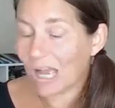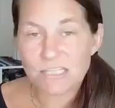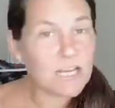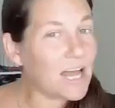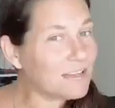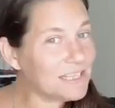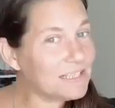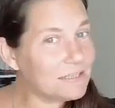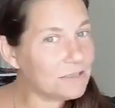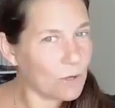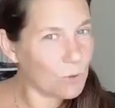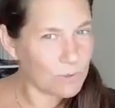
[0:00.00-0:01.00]
Not that
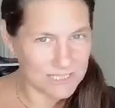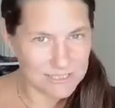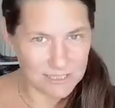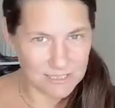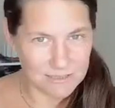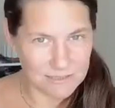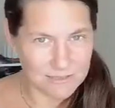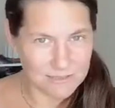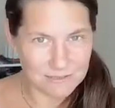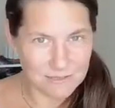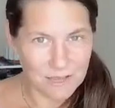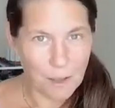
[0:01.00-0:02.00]
it always
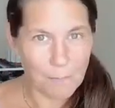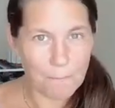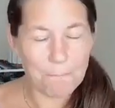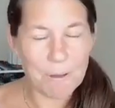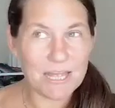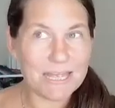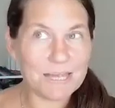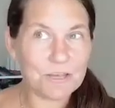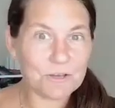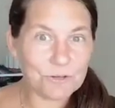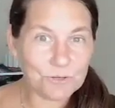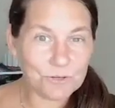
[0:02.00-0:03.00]
is, but
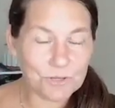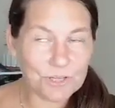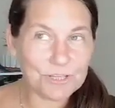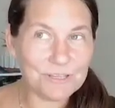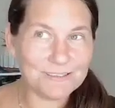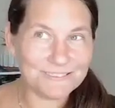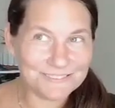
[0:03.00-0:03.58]
it could